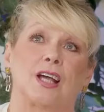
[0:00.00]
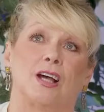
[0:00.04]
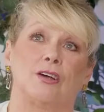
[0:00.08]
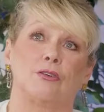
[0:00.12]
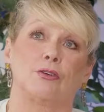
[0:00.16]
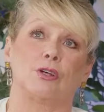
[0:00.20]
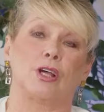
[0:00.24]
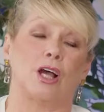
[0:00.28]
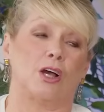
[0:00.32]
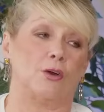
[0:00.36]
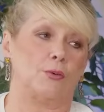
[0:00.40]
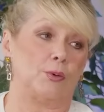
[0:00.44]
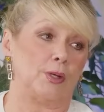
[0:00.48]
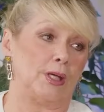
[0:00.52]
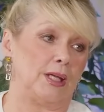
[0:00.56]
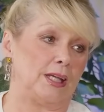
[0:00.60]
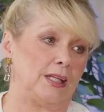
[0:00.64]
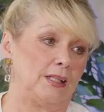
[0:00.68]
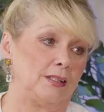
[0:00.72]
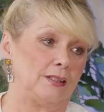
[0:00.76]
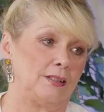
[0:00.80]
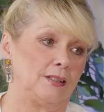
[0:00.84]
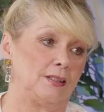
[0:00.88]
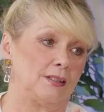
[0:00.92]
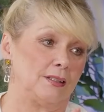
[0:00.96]
Coco
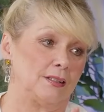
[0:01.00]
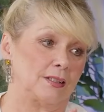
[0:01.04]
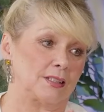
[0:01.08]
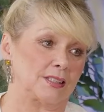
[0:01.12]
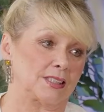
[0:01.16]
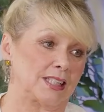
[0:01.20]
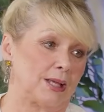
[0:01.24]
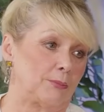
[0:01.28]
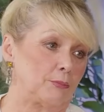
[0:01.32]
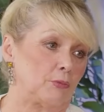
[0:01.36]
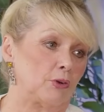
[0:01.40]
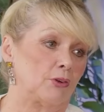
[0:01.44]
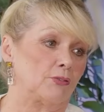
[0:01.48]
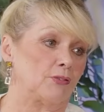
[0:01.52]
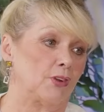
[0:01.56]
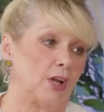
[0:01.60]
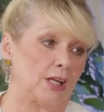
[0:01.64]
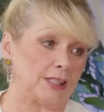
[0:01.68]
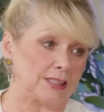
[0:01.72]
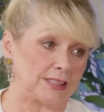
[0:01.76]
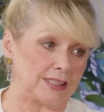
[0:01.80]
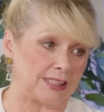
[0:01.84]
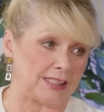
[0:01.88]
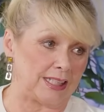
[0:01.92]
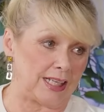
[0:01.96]
in the summer of
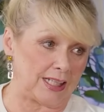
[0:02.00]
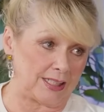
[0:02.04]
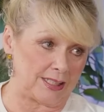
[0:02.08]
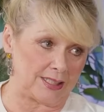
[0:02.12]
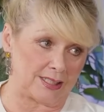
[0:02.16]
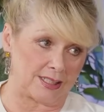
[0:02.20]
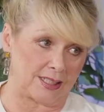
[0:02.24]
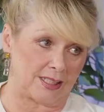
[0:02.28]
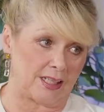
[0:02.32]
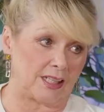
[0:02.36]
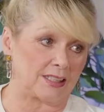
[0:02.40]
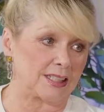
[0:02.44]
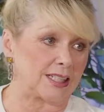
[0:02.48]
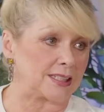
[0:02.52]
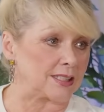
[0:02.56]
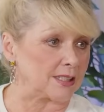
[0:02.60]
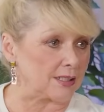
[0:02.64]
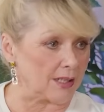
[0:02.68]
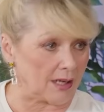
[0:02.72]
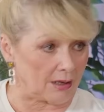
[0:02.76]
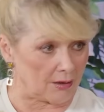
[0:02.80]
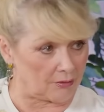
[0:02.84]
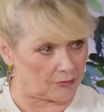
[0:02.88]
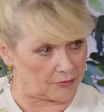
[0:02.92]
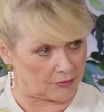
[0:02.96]
1980. I'd had
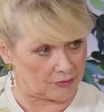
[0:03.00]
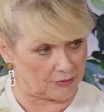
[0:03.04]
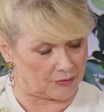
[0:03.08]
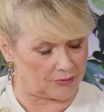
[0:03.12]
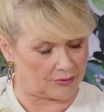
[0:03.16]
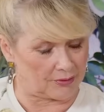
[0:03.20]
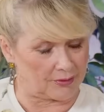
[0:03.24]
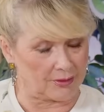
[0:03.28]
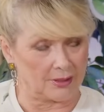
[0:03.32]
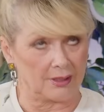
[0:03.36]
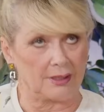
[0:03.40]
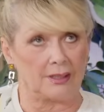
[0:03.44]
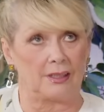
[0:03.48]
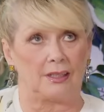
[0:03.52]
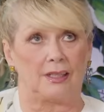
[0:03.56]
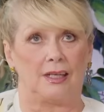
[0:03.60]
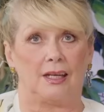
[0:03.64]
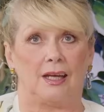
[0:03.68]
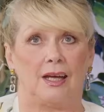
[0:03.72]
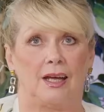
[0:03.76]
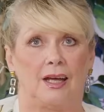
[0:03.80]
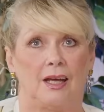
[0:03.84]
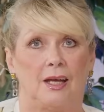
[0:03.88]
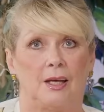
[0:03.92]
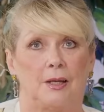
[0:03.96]
enough,
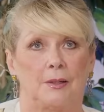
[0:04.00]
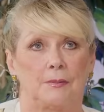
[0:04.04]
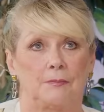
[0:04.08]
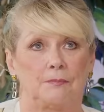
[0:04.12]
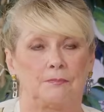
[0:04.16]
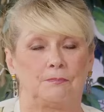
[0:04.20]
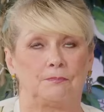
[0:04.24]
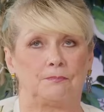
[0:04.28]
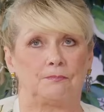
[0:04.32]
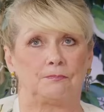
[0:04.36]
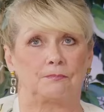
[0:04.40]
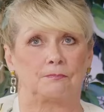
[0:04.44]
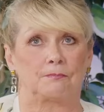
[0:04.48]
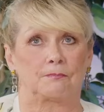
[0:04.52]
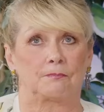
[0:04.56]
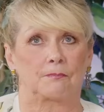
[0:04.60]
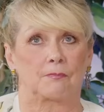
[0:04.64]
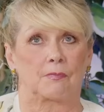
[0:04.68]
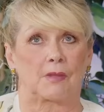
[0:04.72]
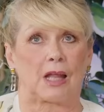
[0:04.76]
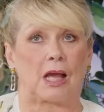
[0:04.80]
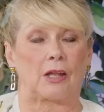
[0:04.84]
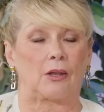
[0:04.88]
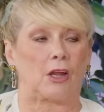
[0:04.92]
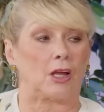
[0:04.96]
um,
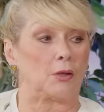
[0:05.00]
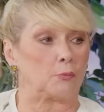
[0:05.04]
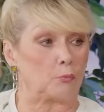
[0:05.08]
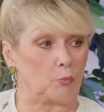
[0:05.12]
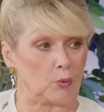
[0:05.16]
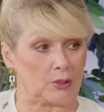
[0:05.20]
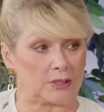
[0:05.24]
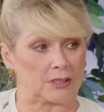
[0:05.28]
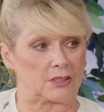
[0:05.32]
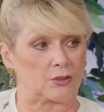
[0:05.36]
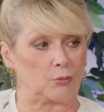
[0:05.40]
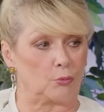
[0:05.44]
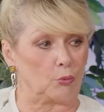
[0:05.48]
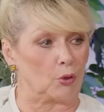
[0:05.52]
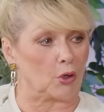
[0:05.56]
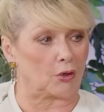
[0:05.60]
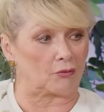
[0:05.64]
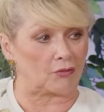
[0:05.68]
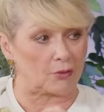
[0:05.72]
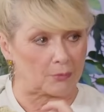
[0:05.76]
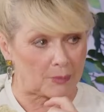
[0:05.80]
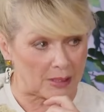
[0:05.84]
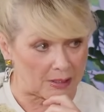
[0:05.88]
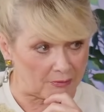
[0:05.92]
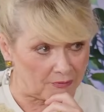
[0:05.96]
and I went to
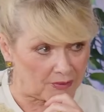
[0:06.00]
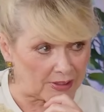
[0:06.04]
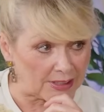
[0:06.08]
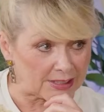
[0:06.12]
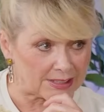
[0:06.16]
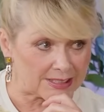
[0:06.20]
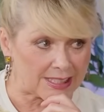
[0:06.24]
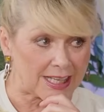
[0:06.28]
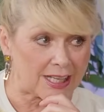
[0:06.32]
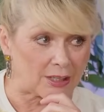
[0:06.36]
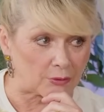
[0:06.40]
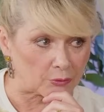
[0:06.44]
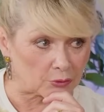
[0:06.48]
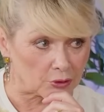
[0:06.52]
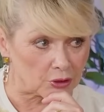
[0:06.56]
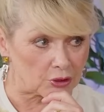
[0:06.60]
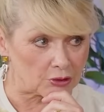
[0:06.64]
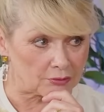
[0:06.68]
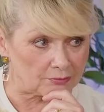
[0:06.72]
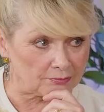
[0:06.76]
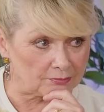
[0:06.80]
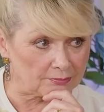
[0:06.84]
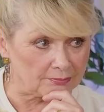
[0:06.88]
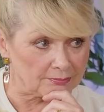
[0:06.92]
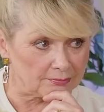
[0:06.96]
work for Mayfair Sound,
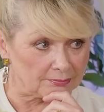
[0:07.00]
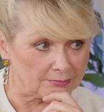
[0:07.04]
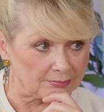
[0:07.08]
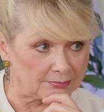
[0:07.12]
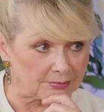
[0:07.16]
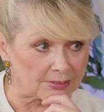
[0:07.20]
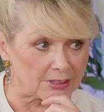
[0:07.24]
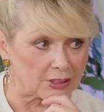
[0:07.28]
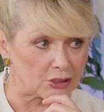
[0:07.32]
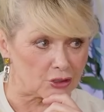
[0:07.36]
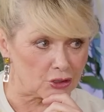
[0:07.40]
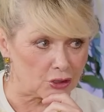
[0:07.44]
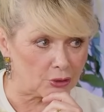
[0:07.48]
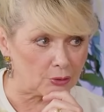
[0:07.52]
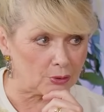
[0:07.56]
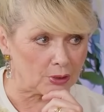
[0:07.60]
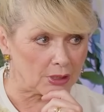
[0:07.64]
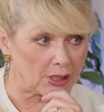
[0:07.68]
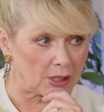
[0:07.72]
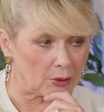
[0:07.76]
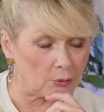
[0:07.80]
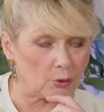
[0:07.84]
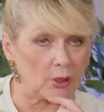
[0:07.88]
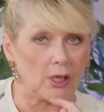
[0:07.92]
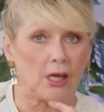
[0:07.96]
the
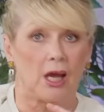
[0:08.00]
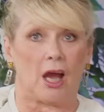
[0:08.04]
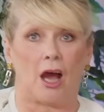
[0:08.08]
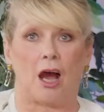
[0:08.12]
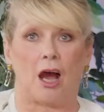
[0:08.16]
studio. Wow.